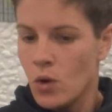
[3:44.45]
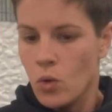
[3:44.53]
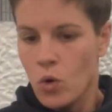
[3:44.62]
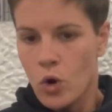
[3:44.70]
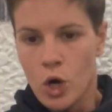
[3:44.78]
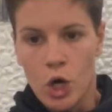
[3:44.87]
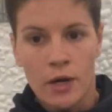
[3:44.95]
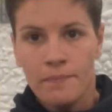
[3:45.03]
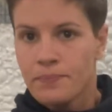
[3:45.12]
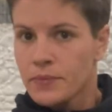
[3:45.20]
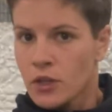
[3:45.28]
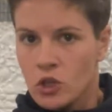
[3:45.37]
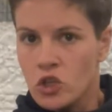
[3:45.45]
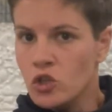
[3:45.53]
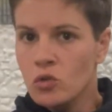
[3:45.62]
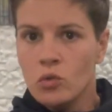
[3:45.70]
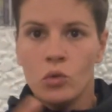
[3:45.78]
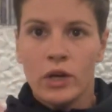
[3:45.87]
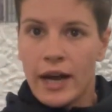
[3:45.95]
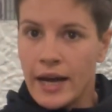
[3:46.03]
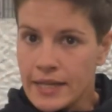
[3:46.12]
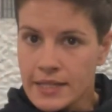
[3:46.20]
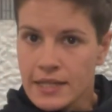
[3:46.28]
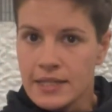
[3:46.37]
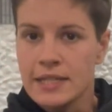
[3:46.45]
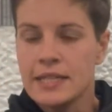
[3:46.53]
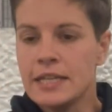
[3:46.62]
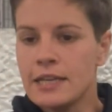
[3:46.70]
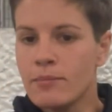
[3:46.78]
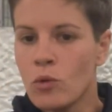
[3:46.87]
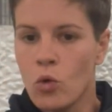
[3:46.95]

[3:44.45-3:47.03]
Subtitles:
or you guys as a team,